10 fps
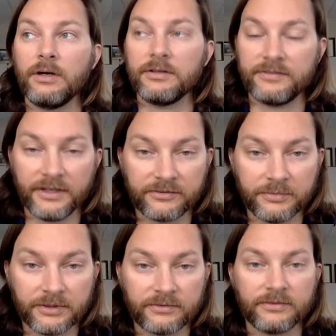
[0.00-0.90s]

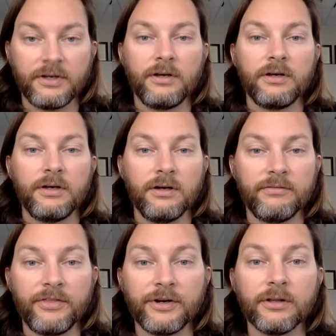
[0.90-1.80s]
assessments
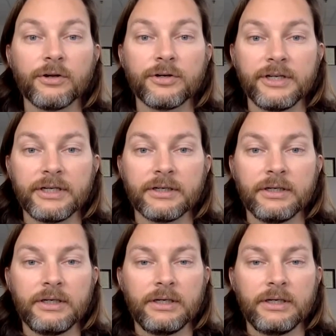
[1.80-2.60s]
of their learning,